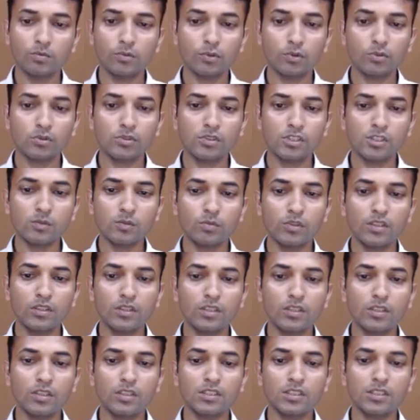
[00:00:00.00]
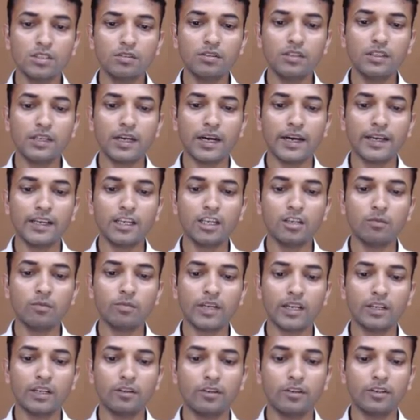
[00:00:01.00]
this process P3 is having
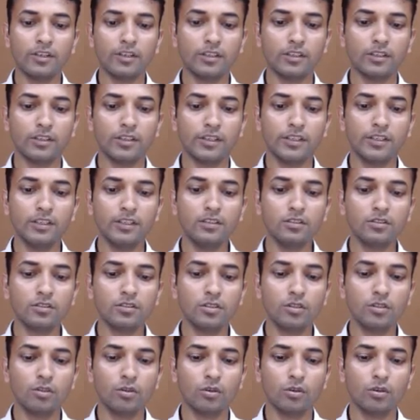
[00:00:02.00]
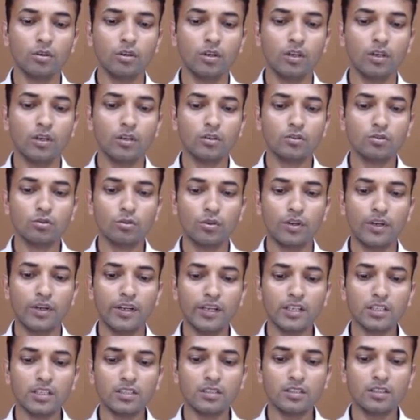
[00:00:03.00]
higher priority that is 0. So
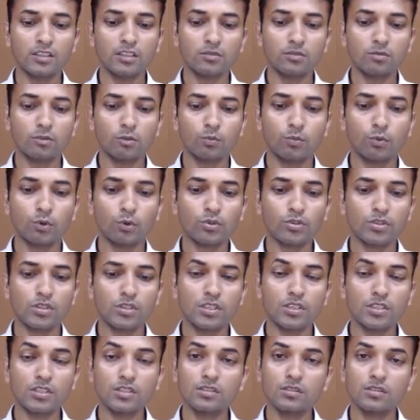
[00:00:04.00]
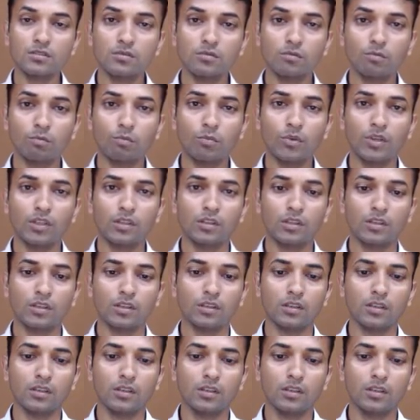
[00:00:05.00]
next turn is for process
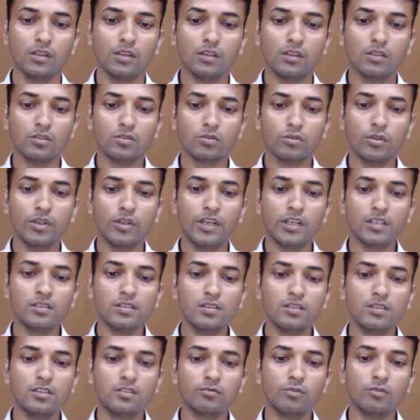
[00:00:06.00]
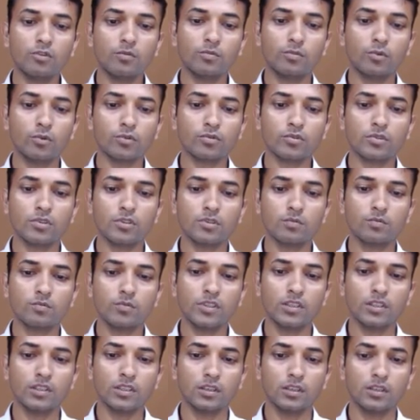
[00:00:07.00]
P3. So next turn is for process
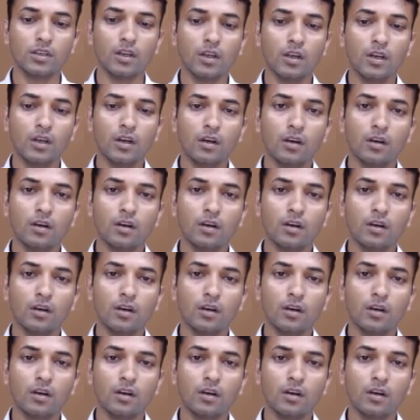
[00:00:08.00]
P3.